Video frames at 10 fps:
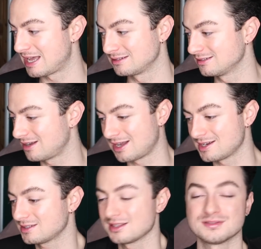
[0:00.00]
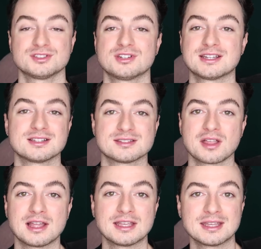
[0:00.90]
and I just love Stray Kids
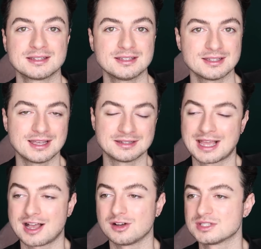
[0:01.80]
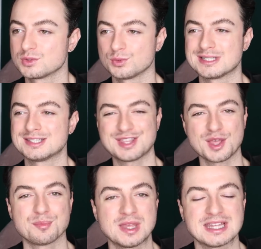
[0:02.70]
styling and how it's always
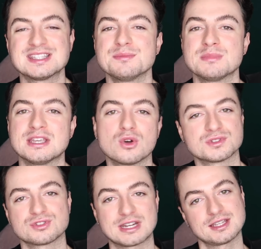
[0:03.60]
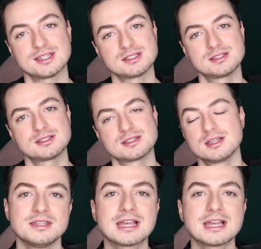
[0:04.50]
the epitome of Stray Kids.